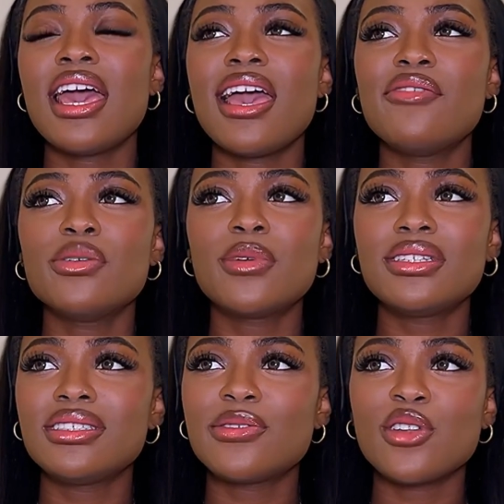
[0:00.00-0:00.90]

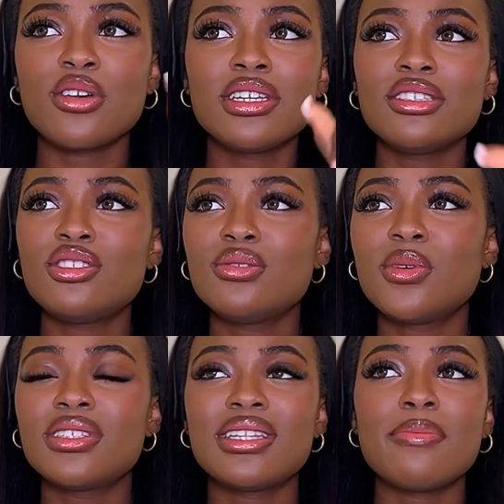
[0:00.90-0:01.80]
Everybody's flocking
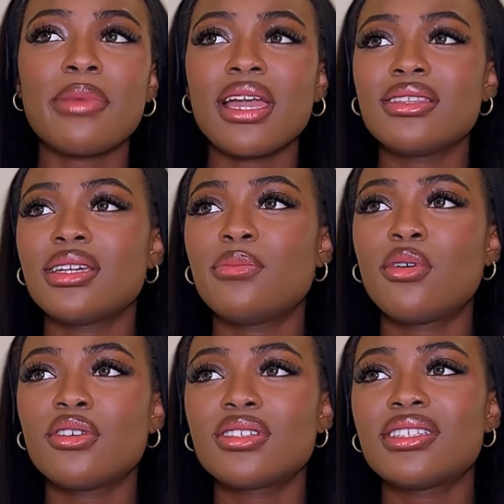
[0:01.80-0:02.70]
towards them, buying their
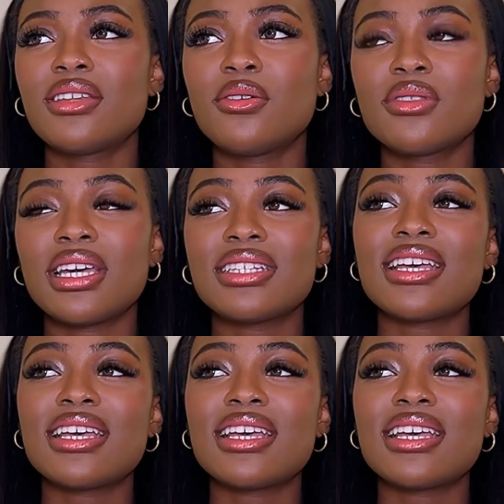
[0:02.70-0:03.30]
products and all that.